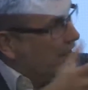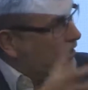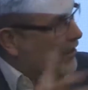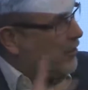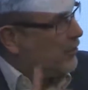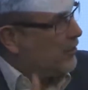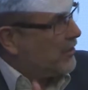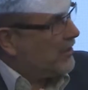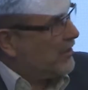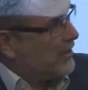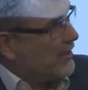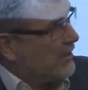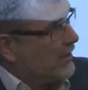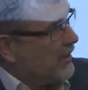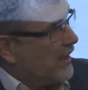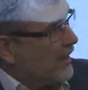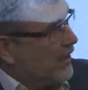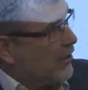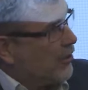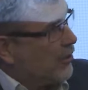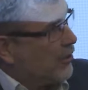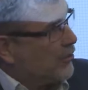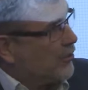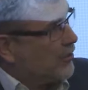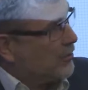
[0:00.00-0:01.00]
with the
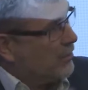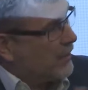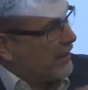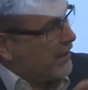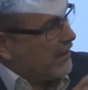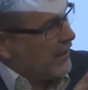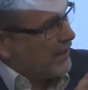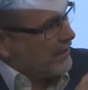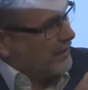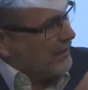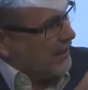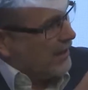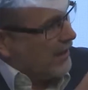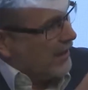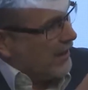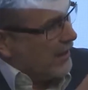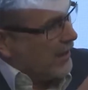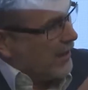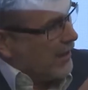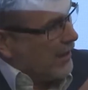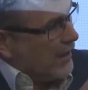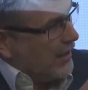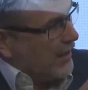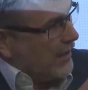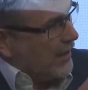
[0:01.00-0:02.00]
stakeholders, because
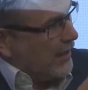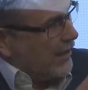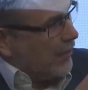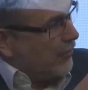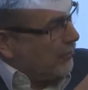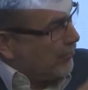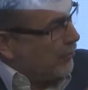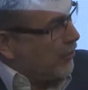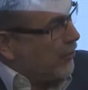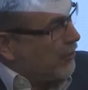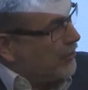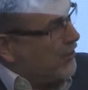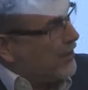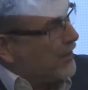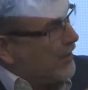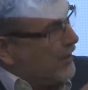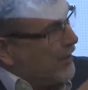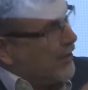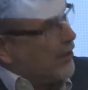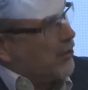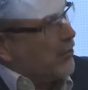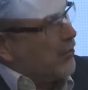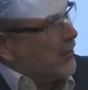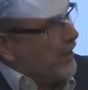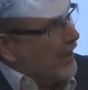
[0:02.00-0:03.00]
imposing
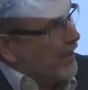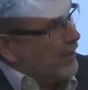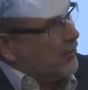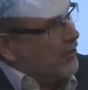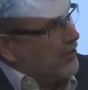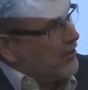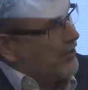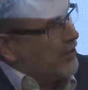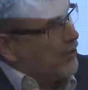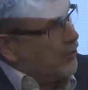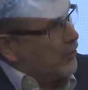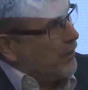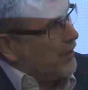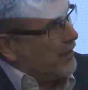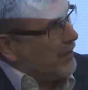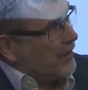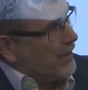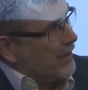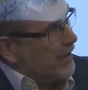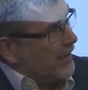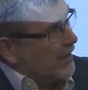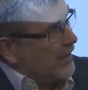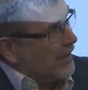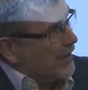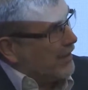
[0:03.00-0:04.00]
requirements is one
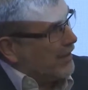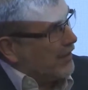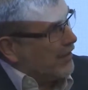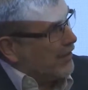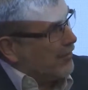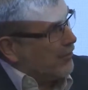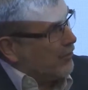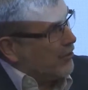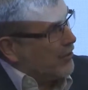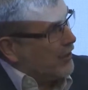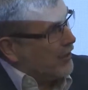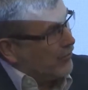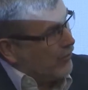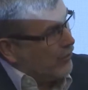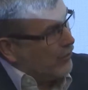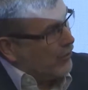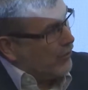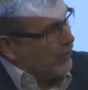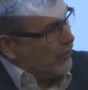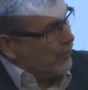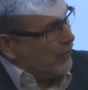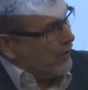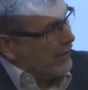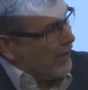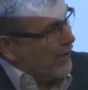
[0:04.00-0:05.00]
thing, but if
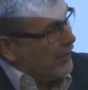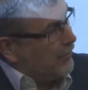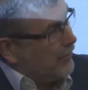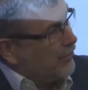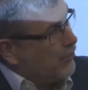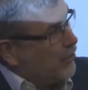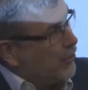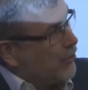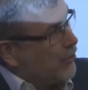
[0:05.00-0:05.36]
you have not a